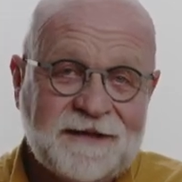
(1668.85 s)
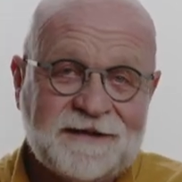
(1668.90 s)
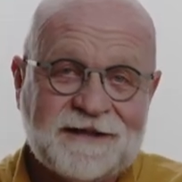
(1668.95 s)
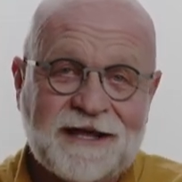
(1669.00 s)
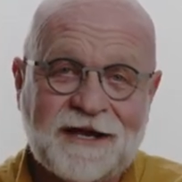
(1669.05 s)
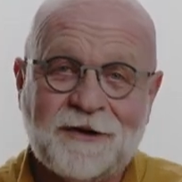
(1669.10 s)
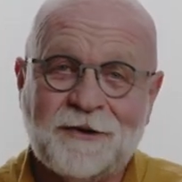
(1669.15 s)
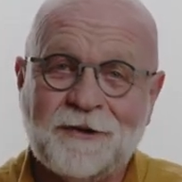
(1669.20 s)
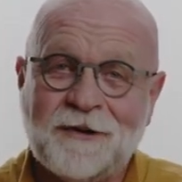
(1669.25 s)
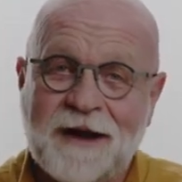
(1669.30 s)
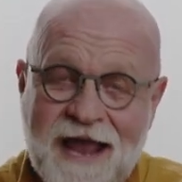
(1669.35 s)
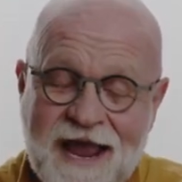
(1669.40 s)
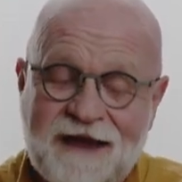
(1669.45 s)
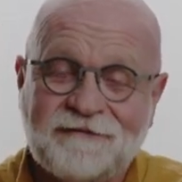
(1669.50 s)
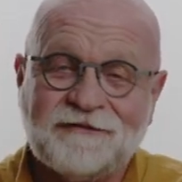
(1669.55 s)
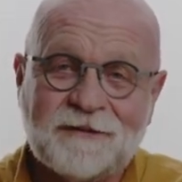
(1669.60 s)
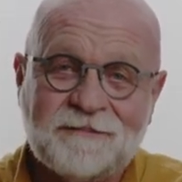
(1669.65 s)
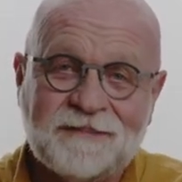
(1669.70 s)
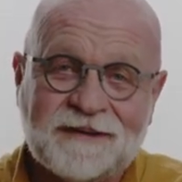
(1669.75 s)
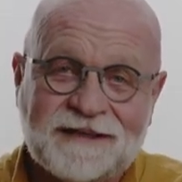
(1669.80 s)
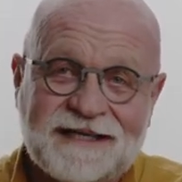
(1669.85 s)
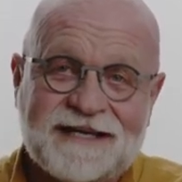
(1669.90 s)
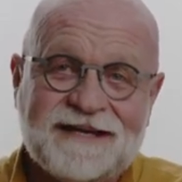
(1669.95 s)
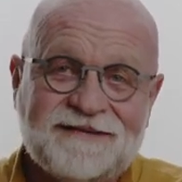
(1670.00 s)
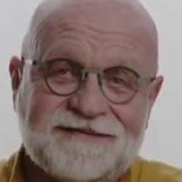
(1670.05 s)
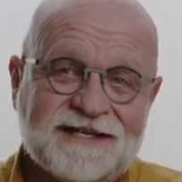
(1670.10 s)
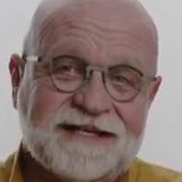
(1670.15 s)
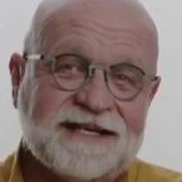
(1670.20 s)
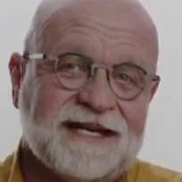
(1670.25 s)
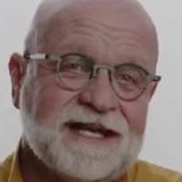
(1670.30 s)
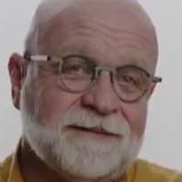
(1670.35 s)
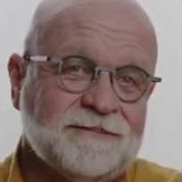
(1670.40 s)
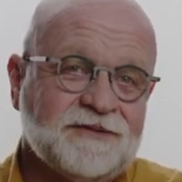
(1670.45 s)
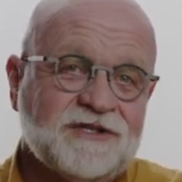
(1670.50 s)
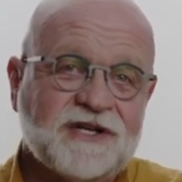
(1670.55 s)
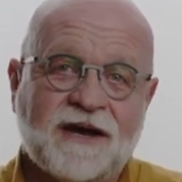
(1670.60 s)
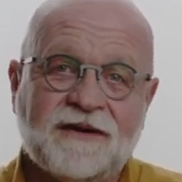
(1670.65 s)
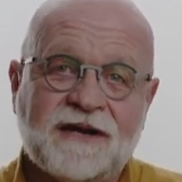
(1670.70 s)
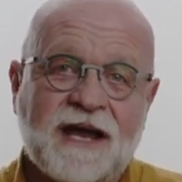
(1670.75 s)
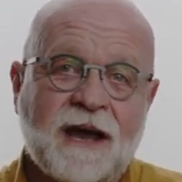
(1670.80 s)
that whoever believes in him
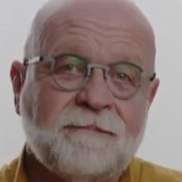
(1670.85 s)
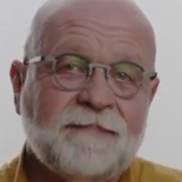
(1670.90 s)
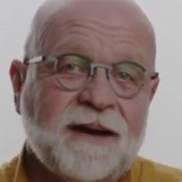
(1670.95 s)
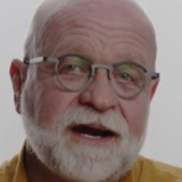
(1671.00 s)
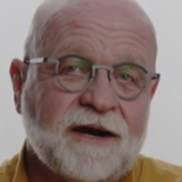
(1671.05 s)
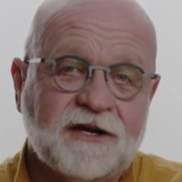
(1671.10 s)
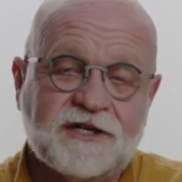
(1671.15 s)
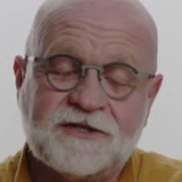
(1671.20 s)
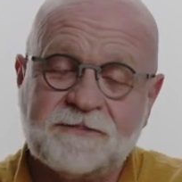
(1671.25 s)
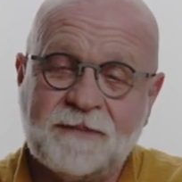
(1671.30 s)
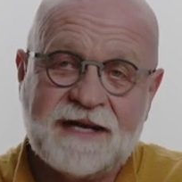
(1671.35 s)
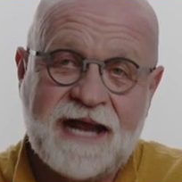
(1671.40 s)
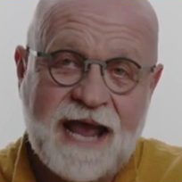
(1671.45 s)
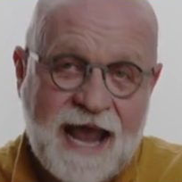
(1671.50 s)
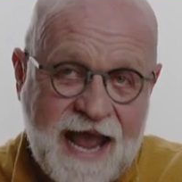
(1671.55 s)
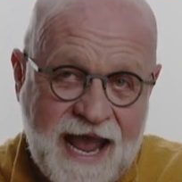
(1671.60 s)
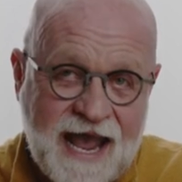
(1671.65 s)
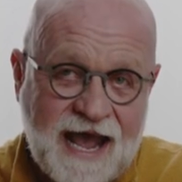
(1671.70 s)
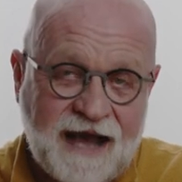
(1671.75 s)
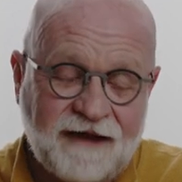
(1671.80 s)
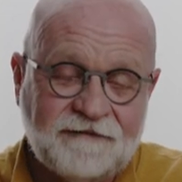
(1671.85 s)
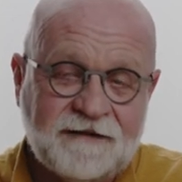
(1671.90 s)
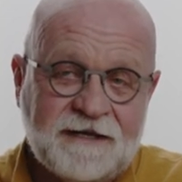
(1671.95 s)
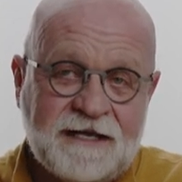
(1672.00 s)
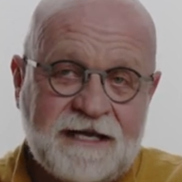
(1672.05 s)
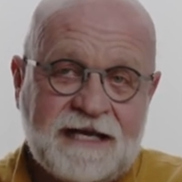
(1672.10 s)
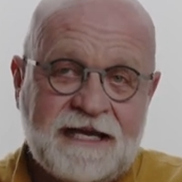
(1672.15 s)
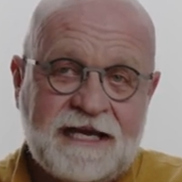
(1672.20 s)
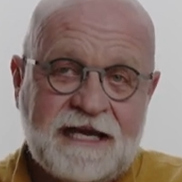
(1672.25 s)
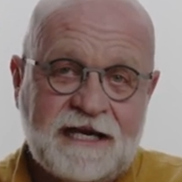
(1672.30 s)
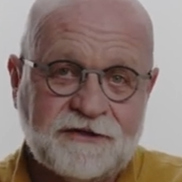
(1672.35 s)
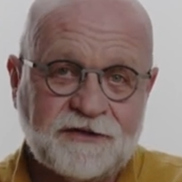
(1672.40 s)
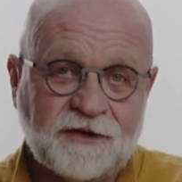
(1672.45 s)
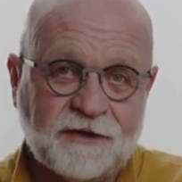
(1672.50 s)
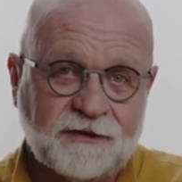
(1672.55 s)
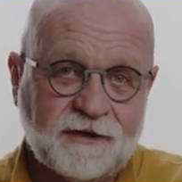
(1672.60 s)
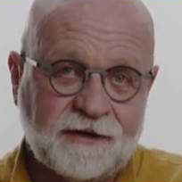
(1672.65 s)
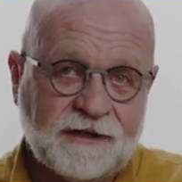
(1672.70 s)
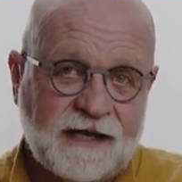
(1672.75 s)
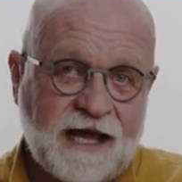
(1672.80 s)
shall not perish, but have
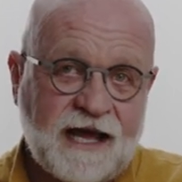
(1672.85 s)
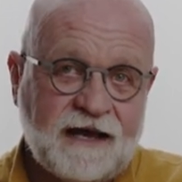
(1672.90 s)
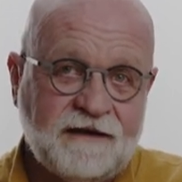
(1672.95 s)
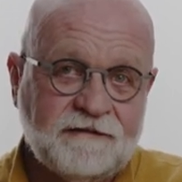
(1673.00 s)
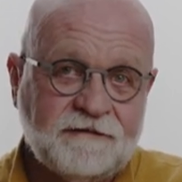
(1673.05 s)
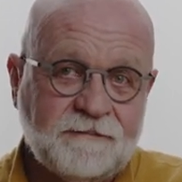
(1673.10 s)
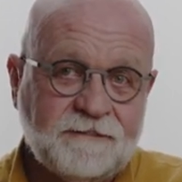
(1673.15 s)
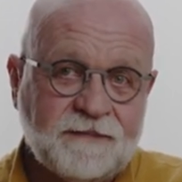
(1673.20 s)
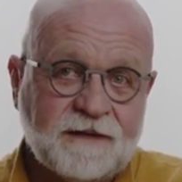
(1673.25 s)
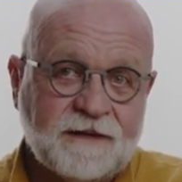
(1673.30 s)
eternal life.